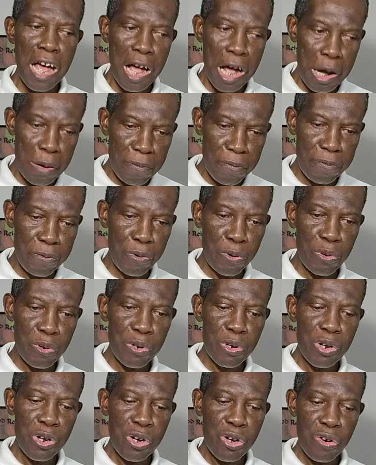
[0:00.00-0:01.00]

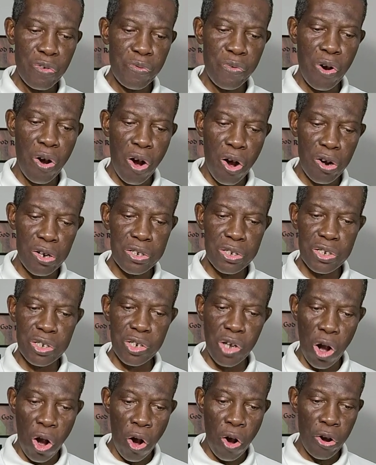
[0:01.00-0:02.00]
helpful for
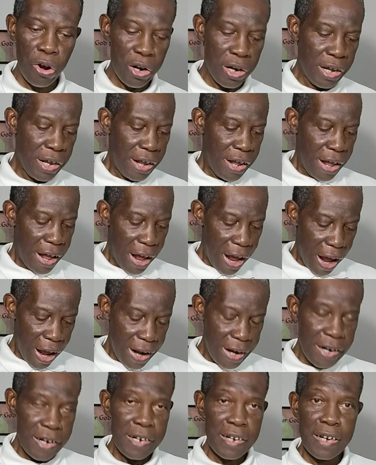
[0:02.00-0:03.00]
us all.
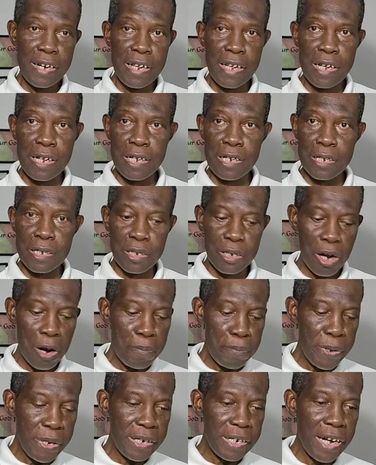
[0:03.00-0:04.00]
And the
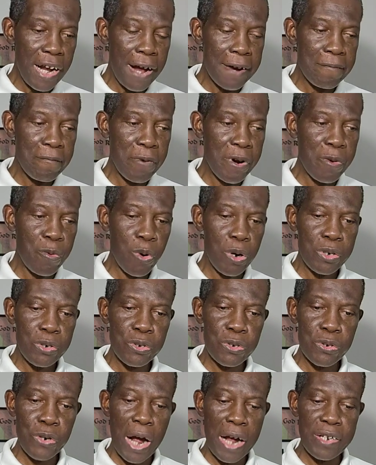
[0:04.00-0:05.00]
topic that we
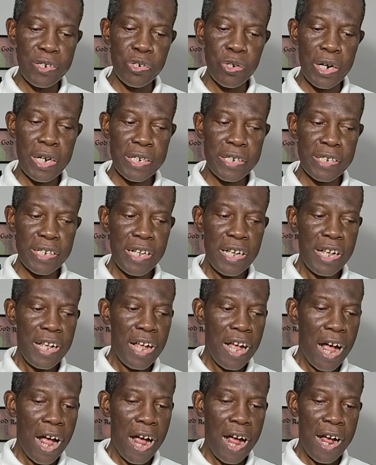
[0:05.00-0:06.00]
want to address
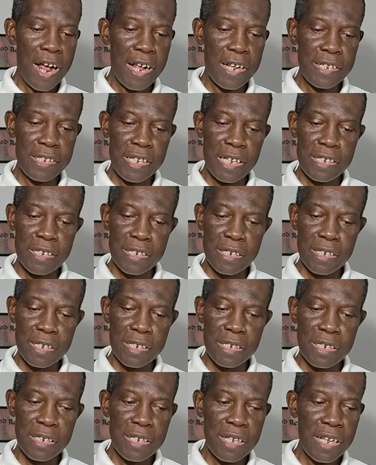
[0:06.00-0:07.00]
uh,
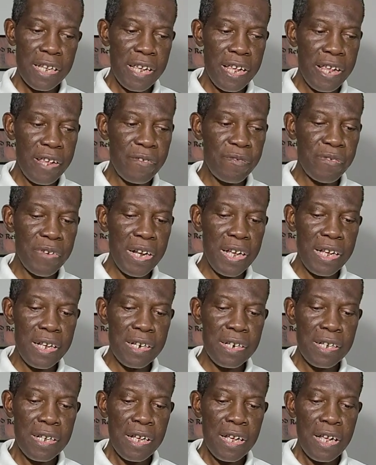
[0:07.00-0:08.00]
this
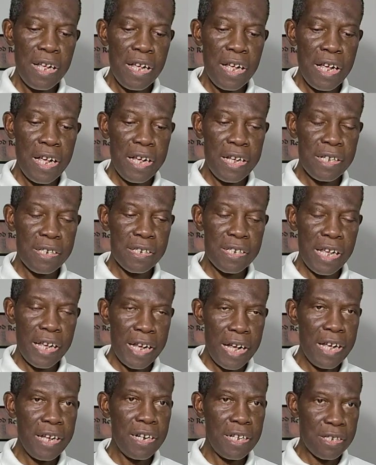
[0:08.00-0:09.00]
evening is,
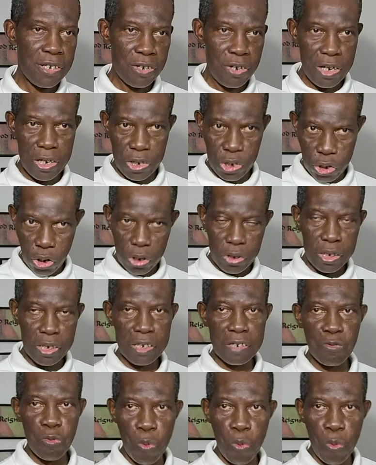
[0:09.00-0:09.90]
again, it's a short